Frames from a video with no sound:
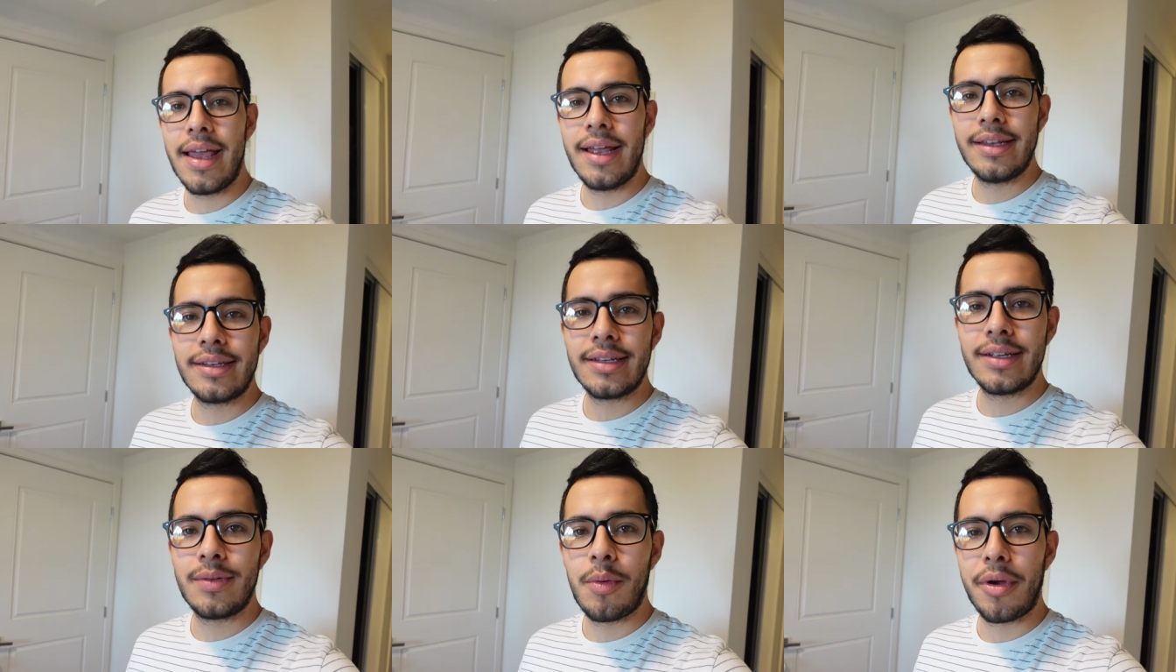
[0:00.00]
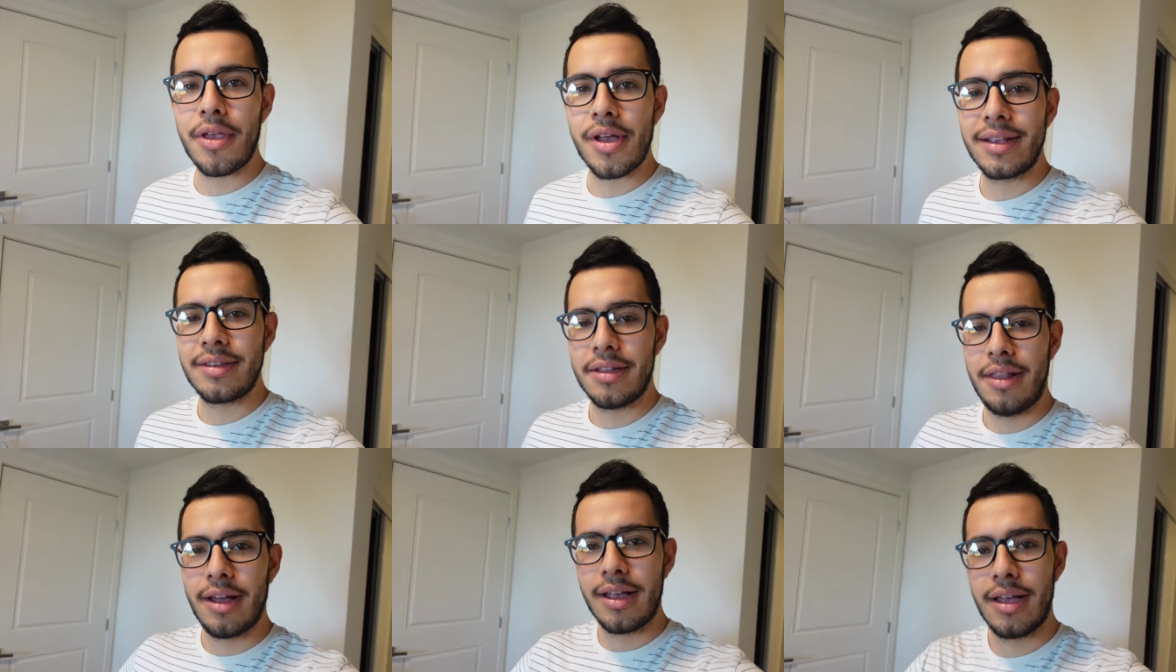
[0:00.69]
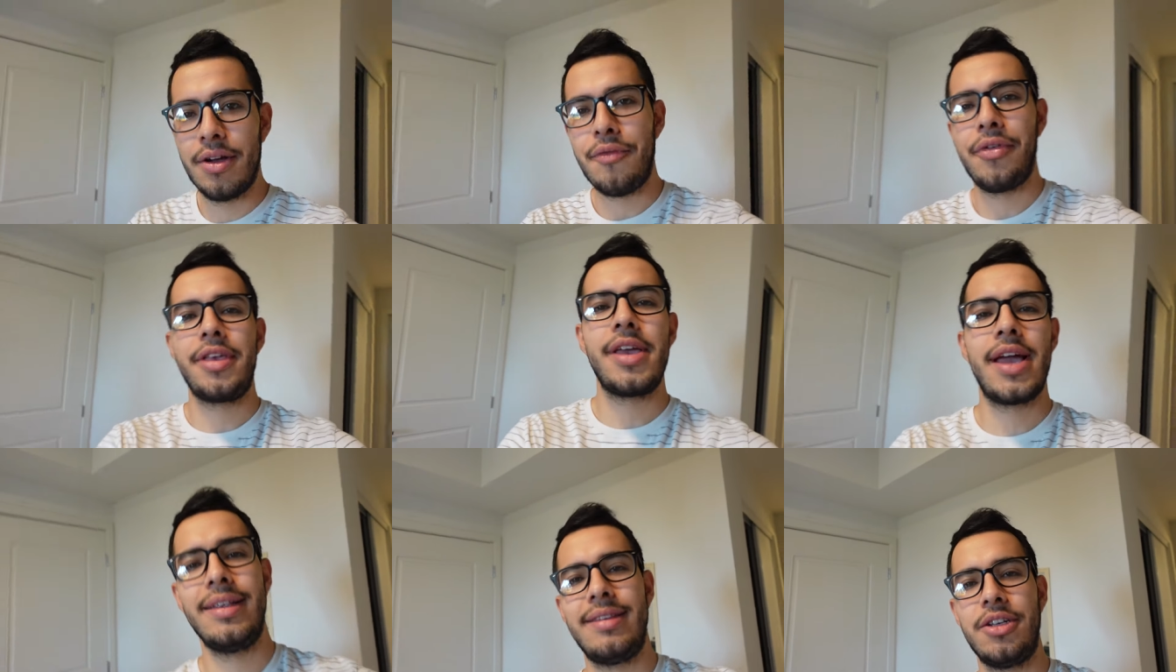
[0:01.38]
and we'll bring you guys along. Hopefully
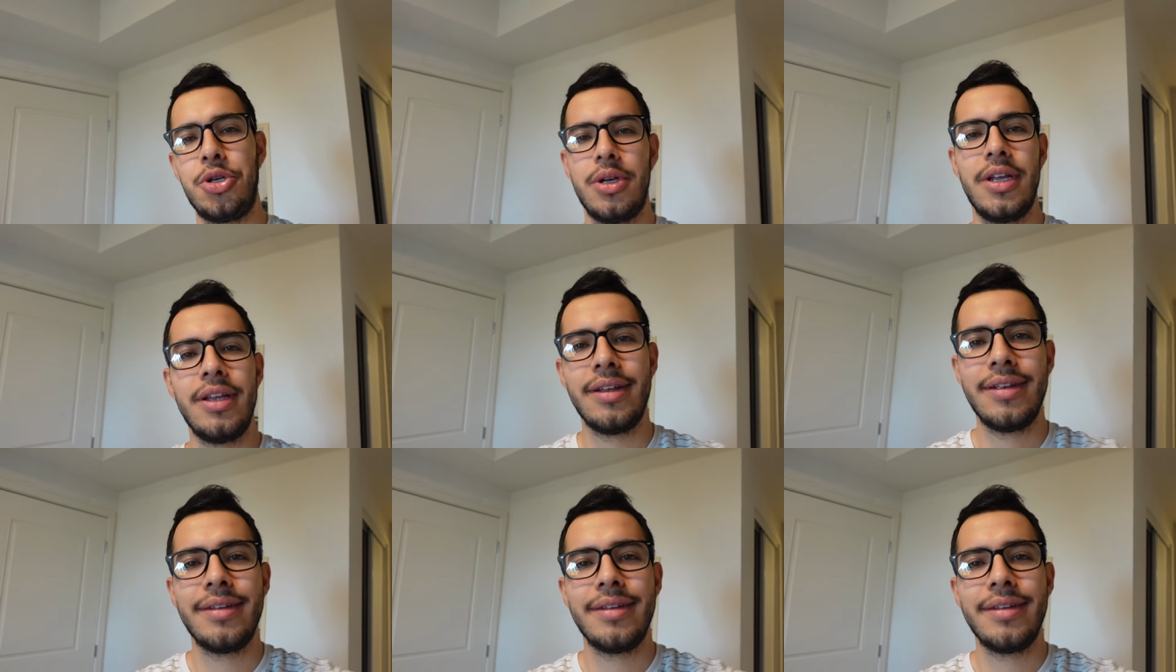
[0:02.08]
you guys enjoy